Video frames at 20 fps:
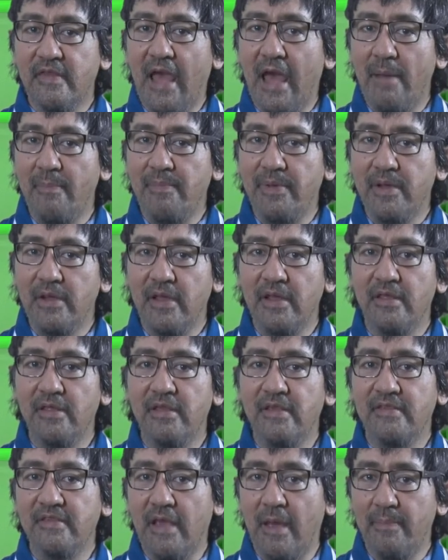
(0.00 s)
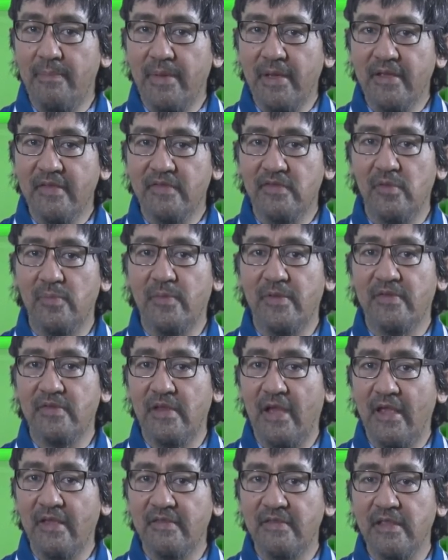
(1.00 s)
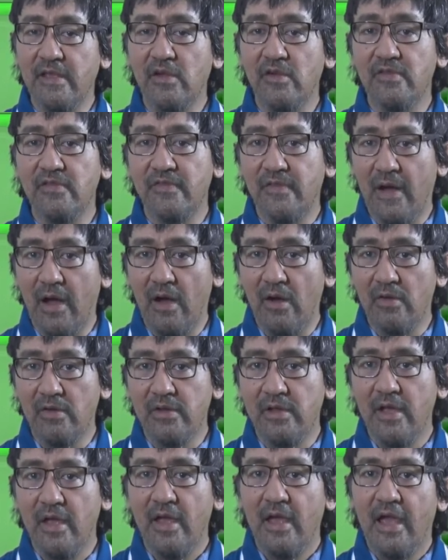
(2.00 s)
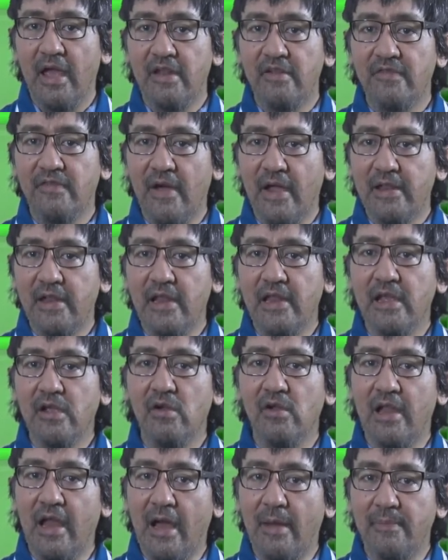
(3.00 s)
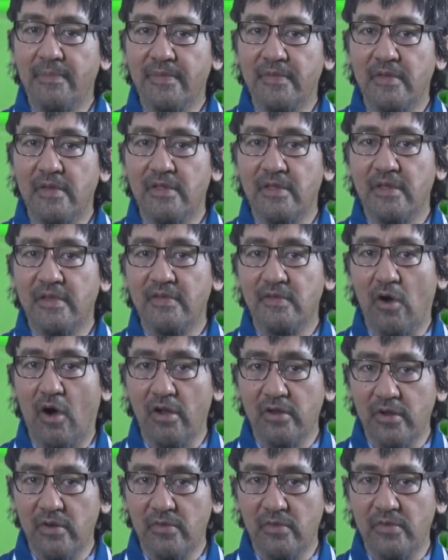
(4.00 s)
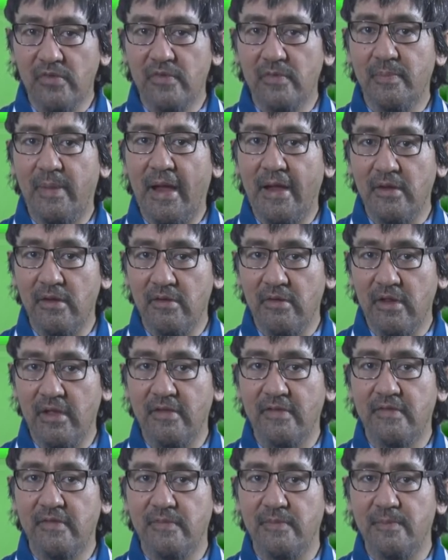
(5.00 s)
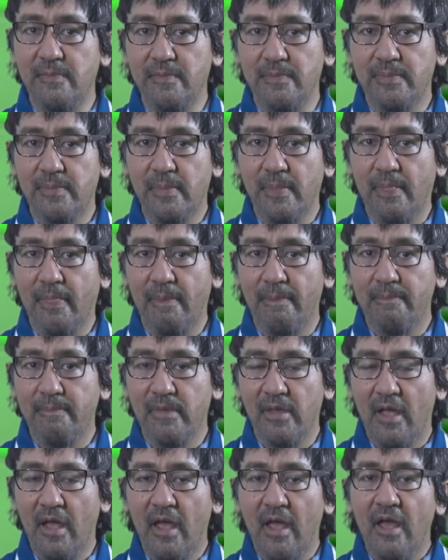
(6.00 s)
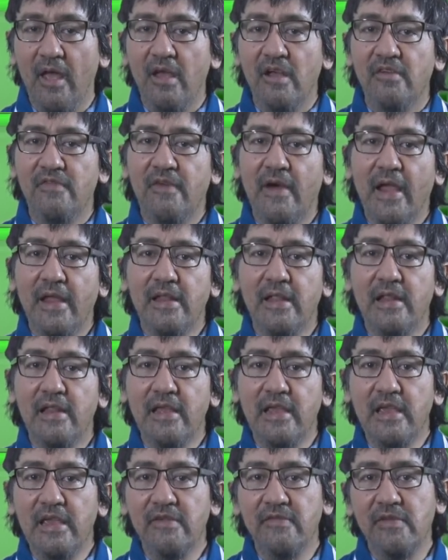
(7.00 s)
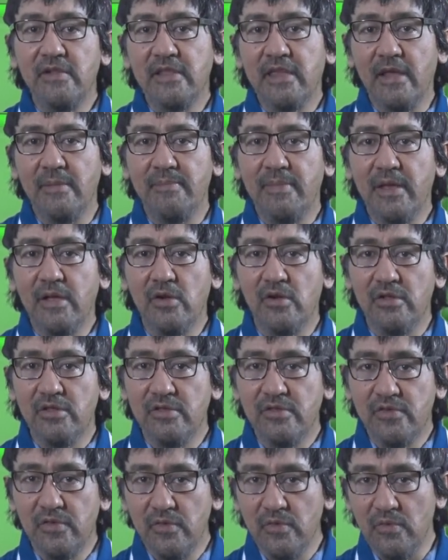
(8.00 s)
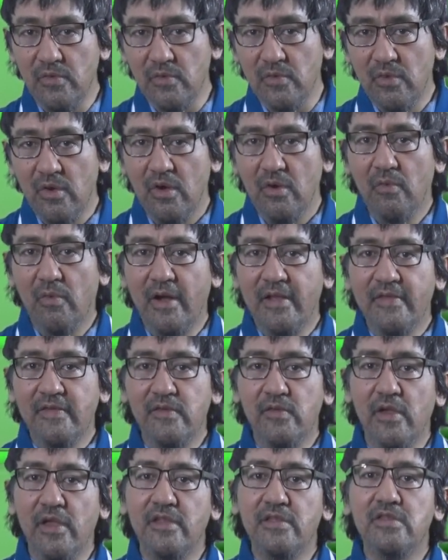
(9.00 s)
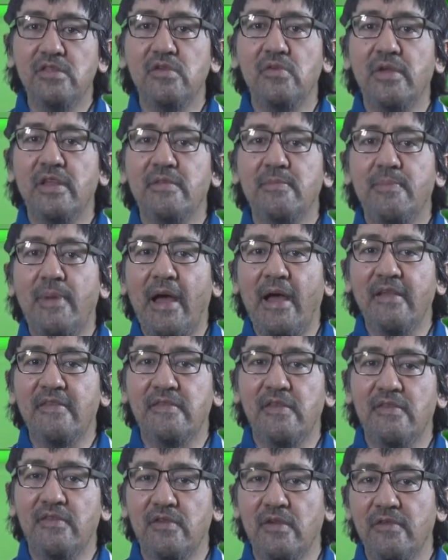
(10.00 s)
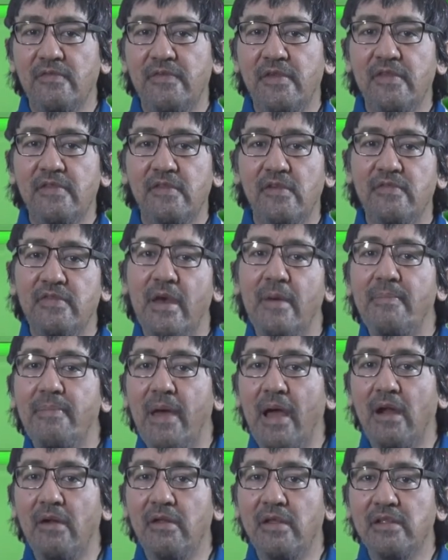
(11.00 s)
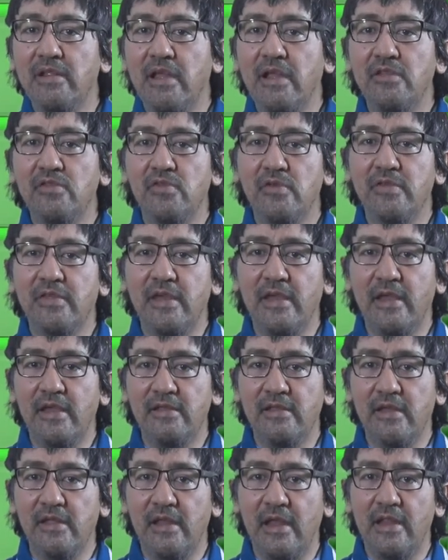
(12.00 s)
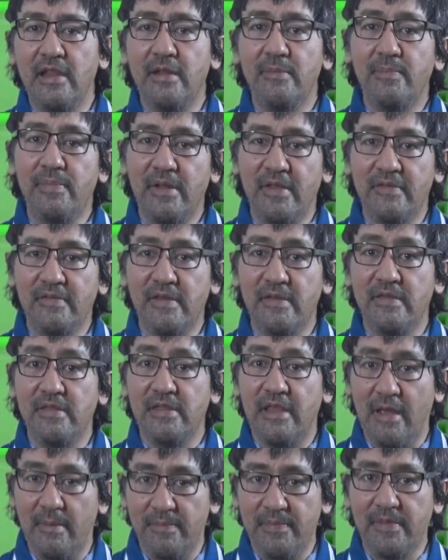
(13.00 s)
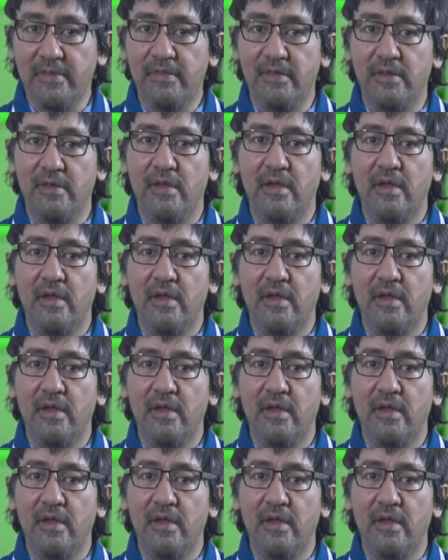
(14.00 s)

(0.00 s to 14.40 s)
happen in these epics to precisely confound and finally collapse these onerous binaries. Finally, evil can be good too, once you intuit past the surface of the apparent into the hidden and implicit depth.